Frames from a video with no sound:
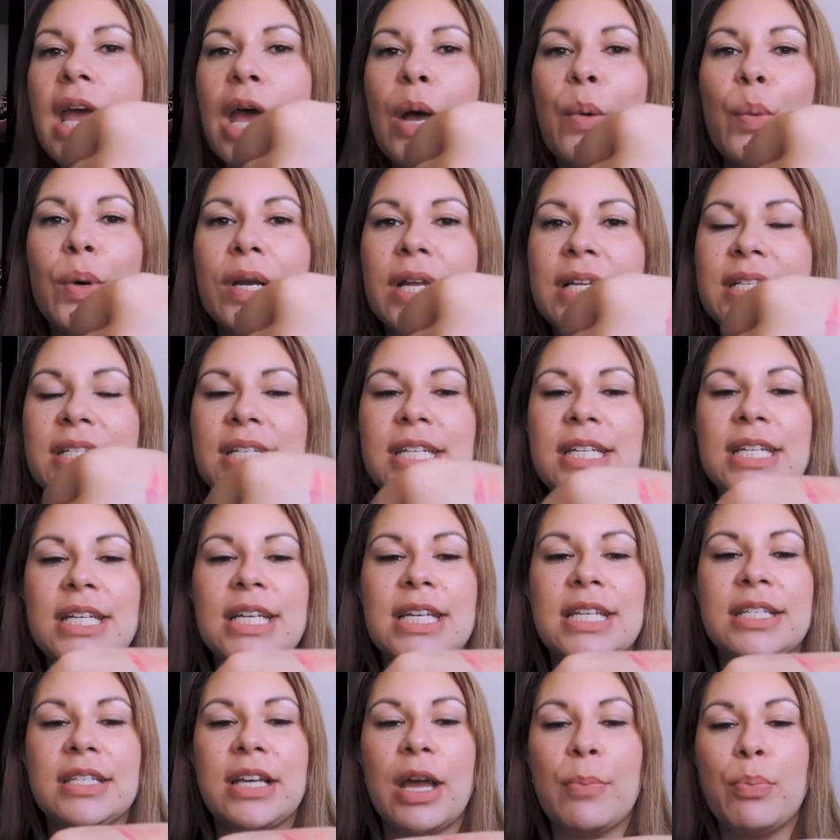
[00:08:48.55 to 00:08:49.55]
And what I
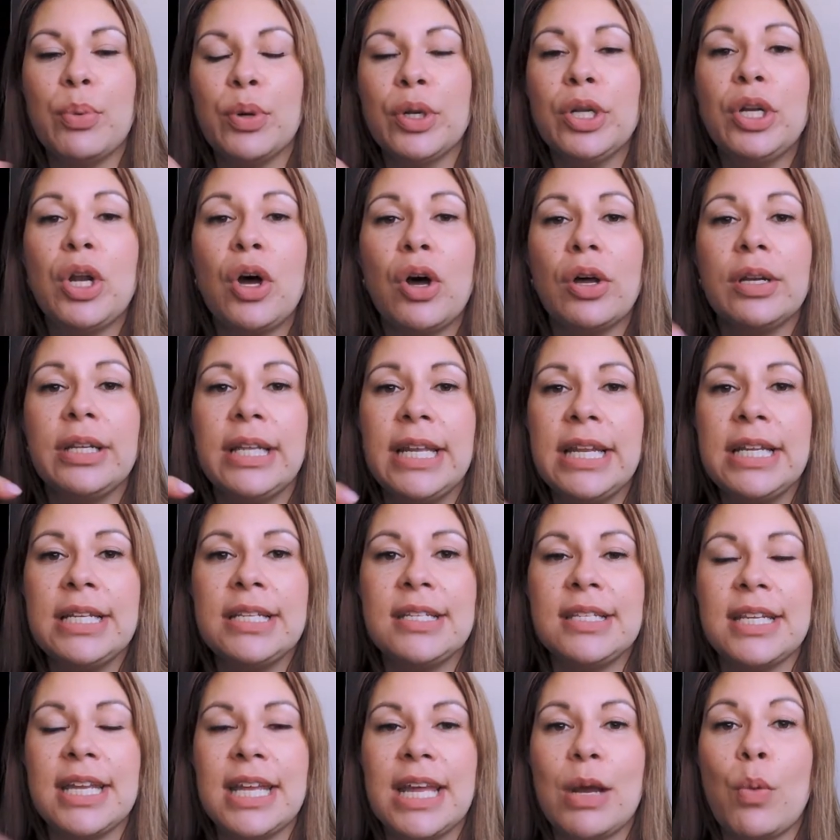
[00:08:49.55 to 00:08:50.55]
did is I put it on, let
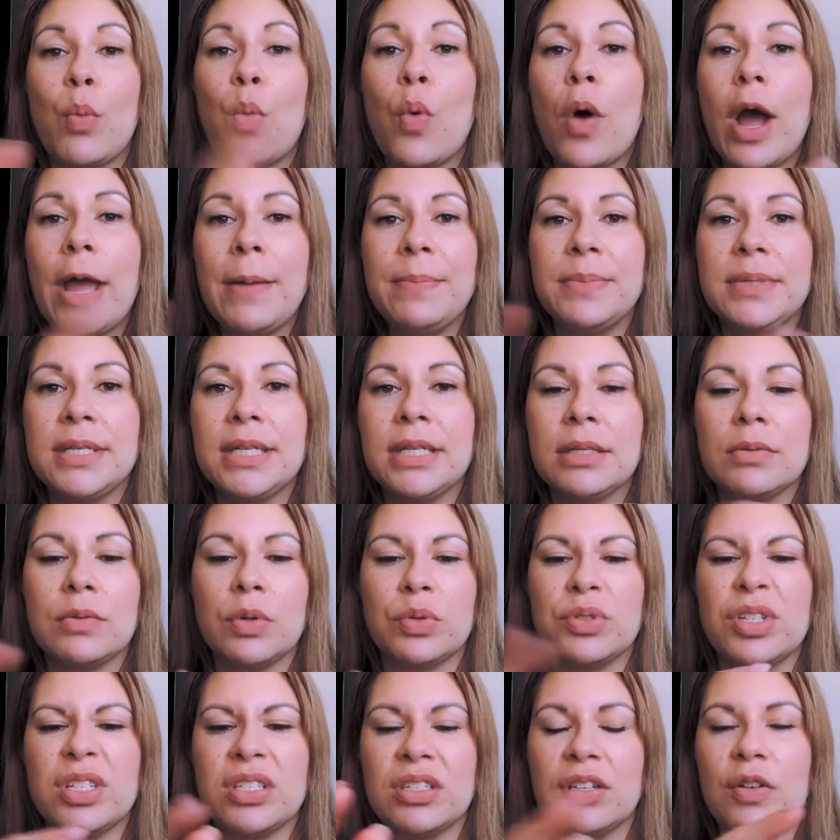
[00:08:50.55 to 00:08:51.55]
it set, wiped it,
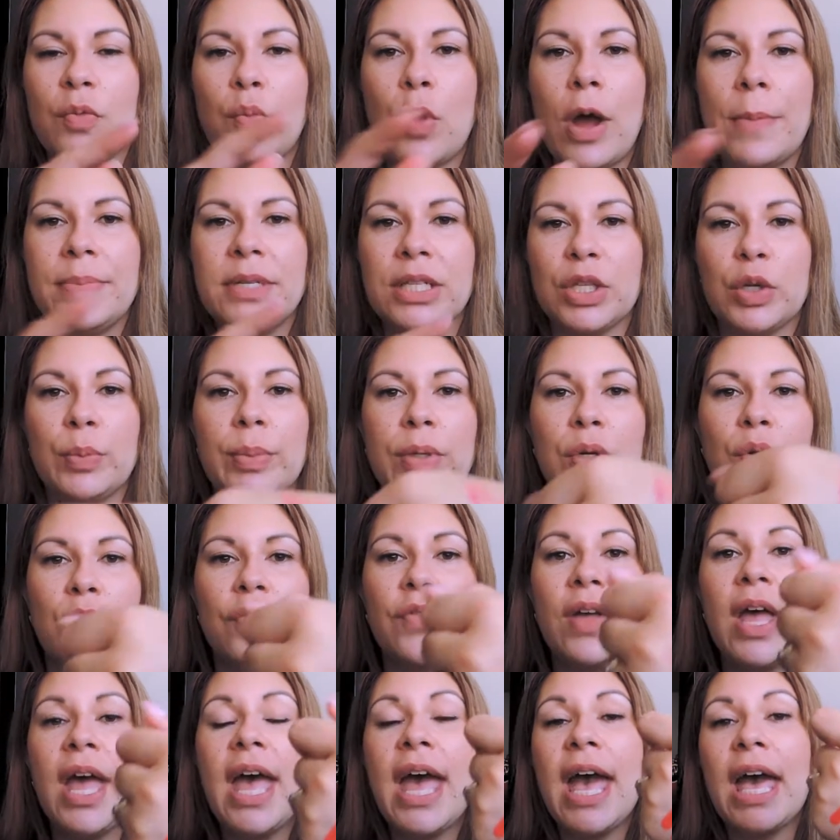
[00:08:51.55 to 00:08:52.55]
or just sort of wiped a little bit
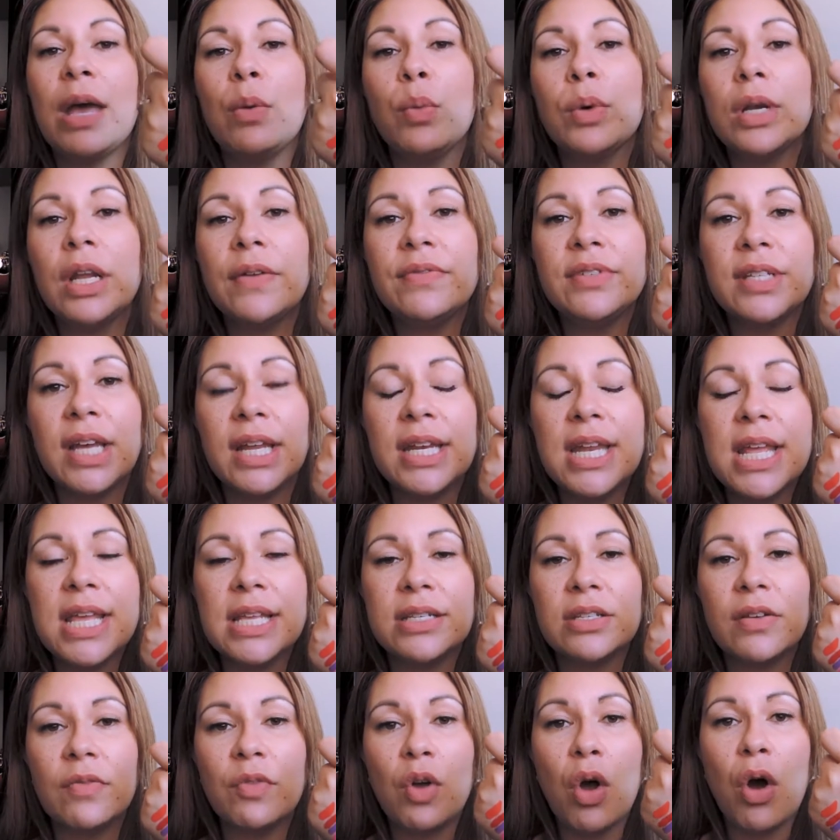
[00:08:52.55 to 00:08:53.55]
off. And what I've done
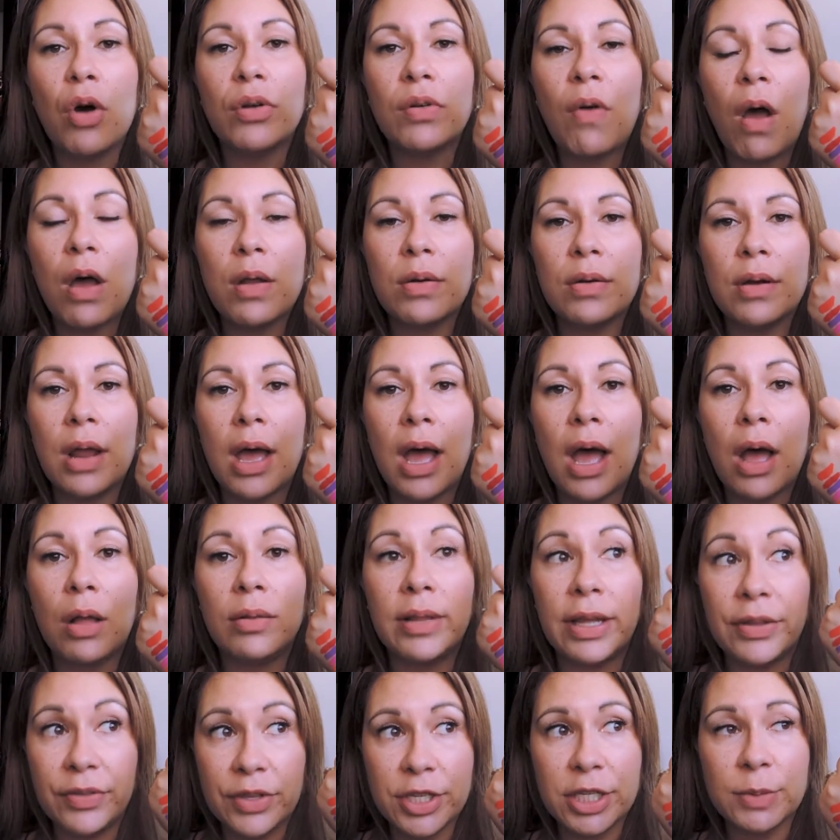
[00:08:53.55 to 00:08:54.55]
is I've gone
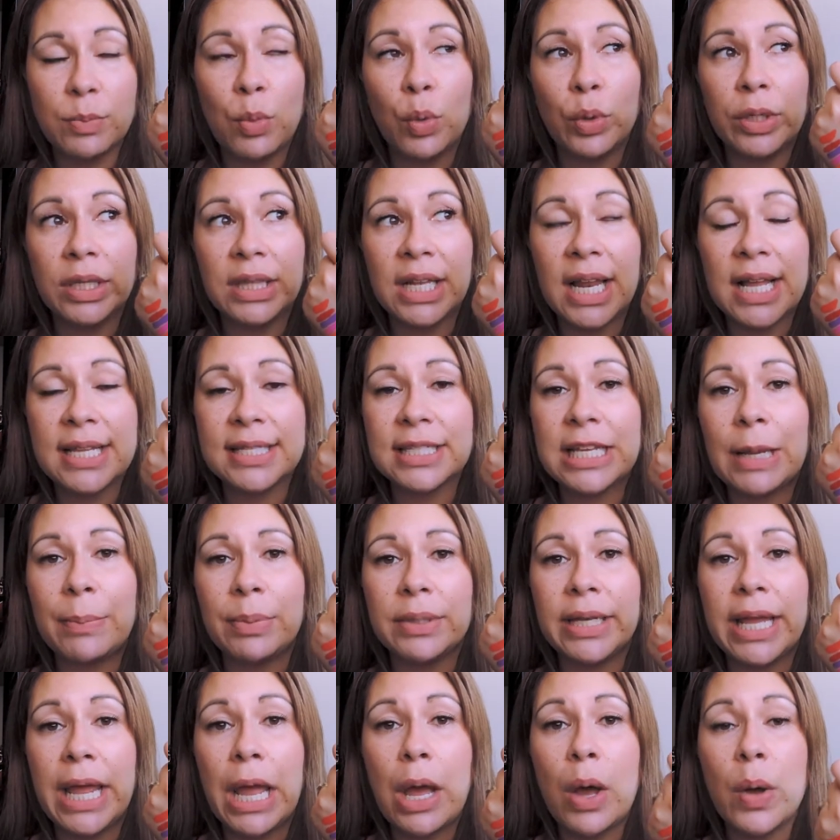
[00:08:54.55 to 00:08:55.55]
on, like this morning, the last
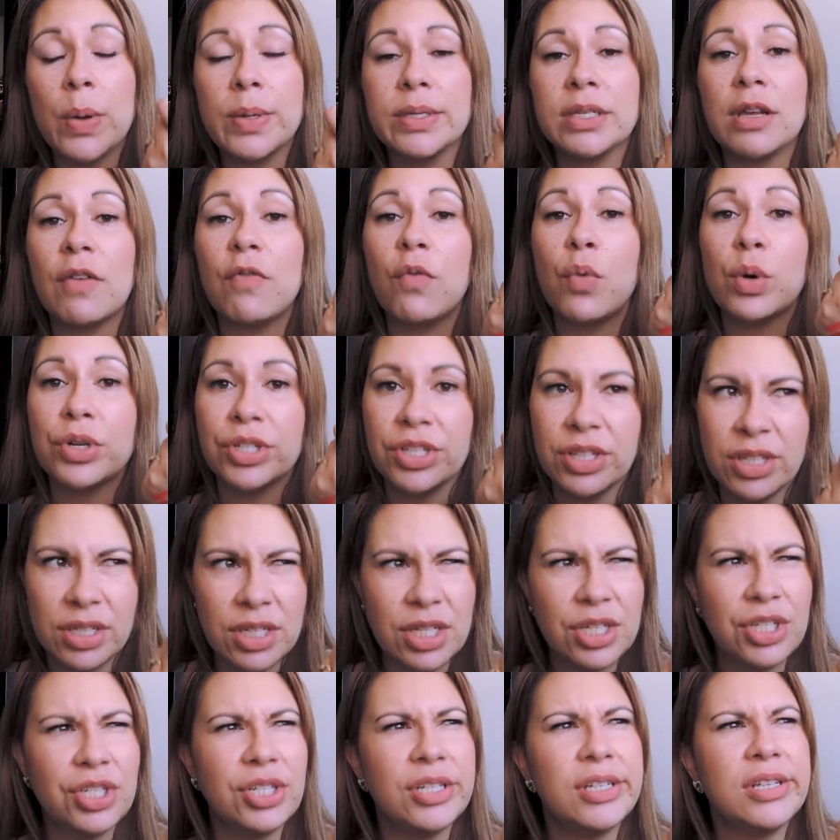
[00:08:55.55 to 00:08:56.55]
couple of hours, I've washed the
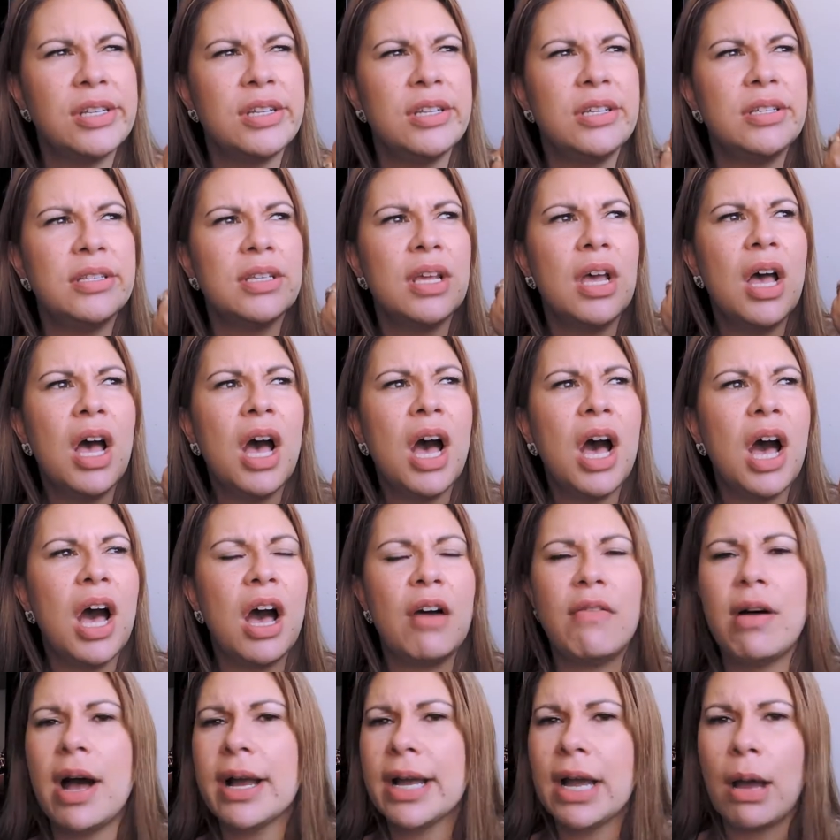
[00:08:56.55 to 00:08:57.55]
dishes,
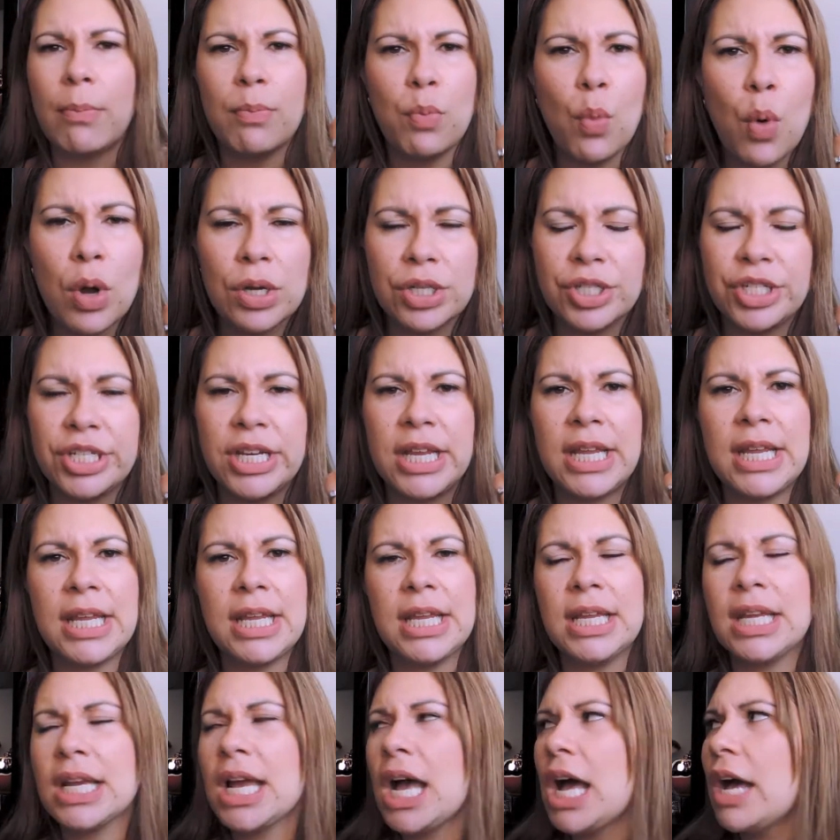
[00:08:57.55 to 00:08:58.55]
I've hung up
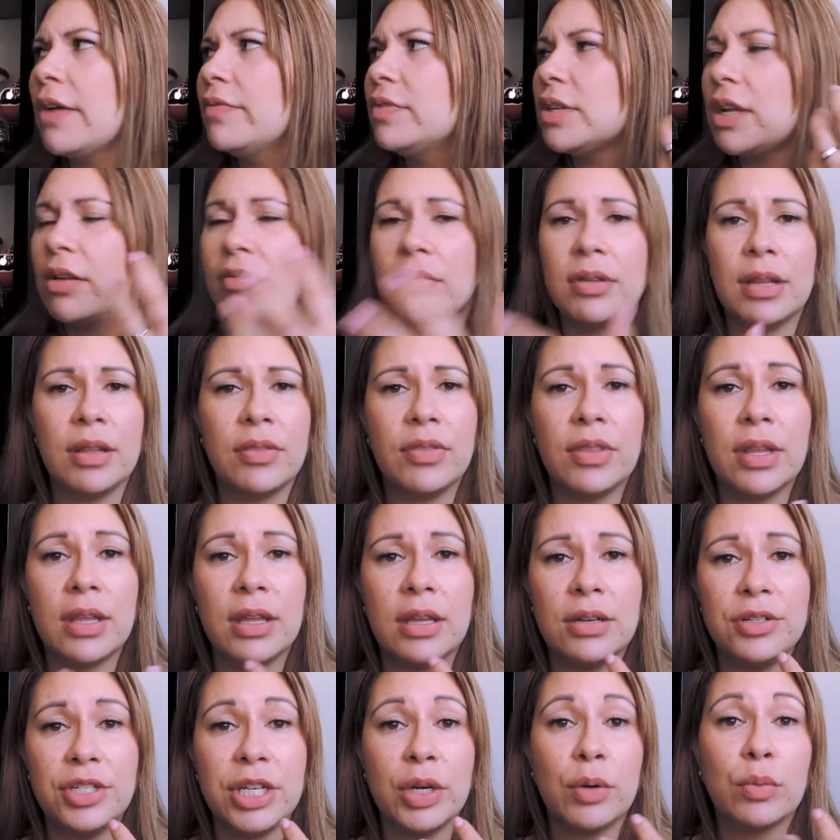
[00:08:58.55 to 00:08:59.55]
washing, I've done
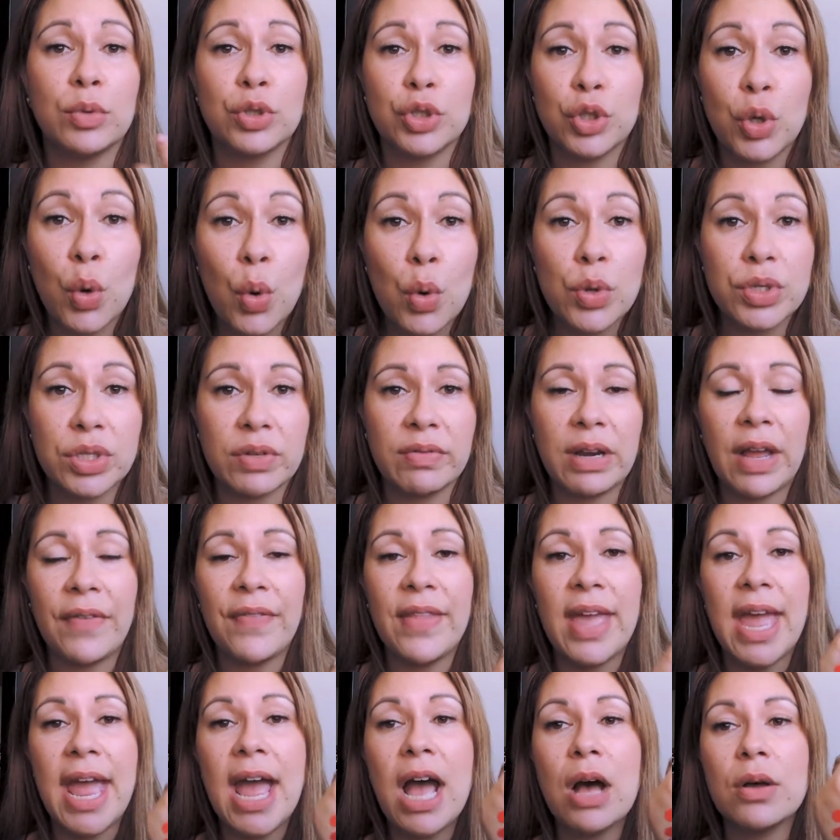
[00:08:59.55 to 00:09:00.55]
the general chores
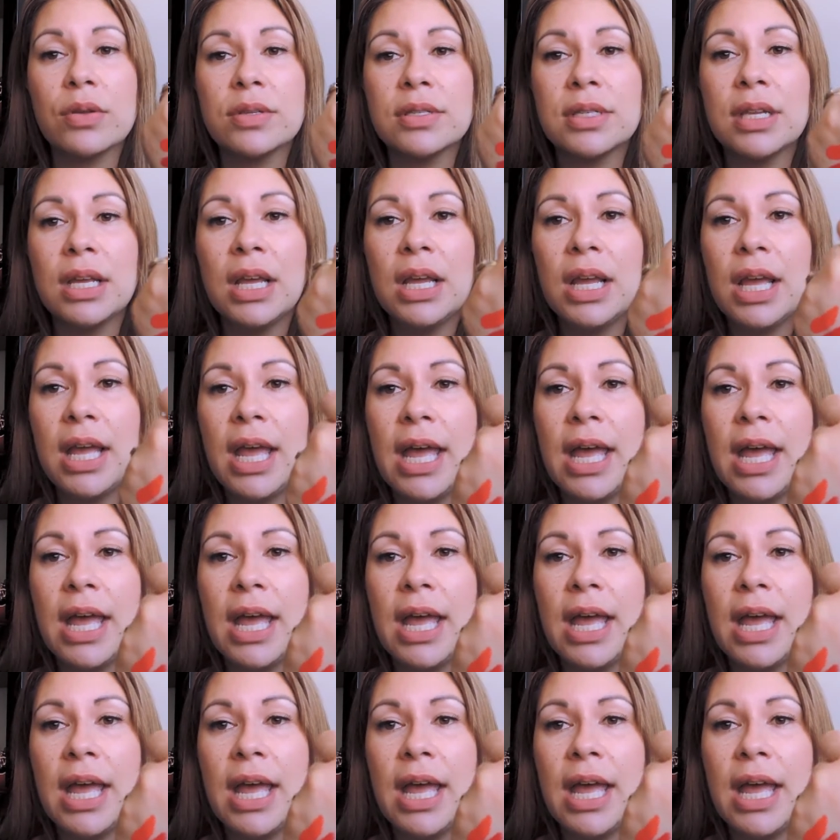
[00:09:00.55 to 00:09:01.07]
around the house.